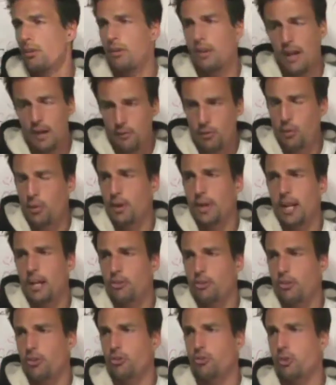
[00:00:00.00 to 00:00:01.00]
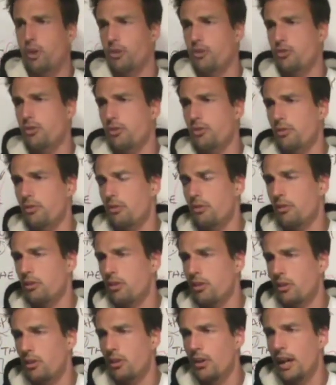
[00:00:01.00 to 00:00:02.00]
Everyone has those questions.
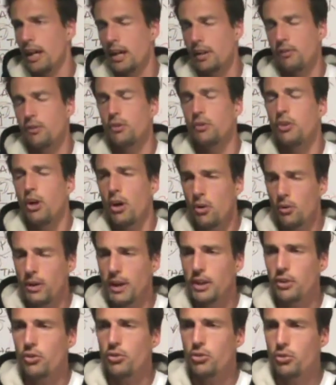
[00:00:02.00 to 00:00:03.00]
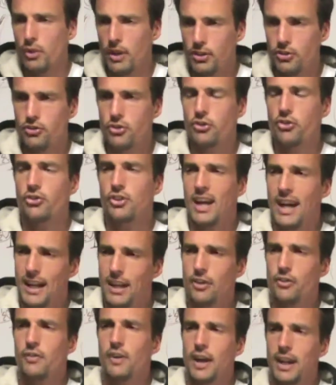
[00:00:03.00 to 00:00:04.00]
And if you don't get those questions
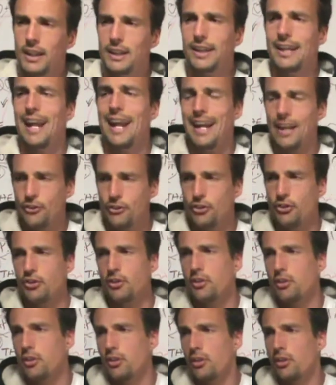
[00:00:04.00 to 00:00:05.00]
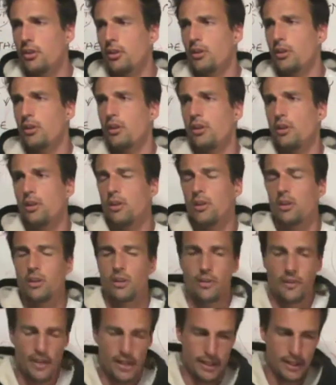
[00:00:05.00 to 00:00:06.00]
satisfyingly answered,
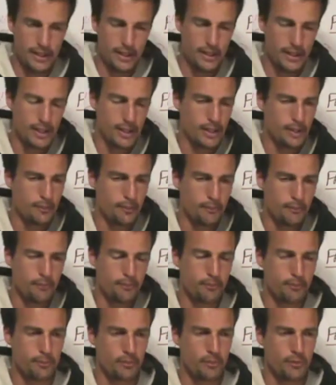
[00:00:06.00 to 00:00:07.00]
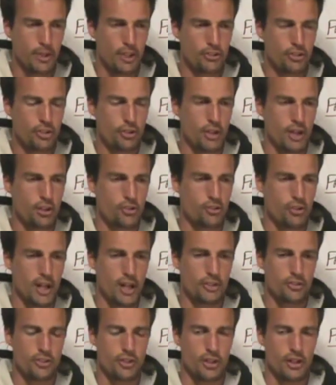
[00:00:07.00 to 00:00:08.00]
then um, it's a great
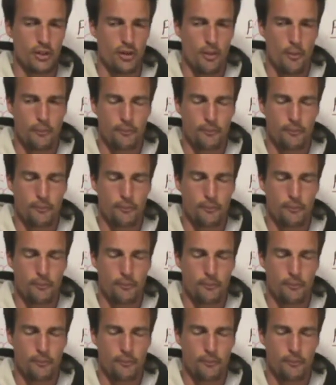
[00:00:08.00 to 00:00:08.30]
tragedy.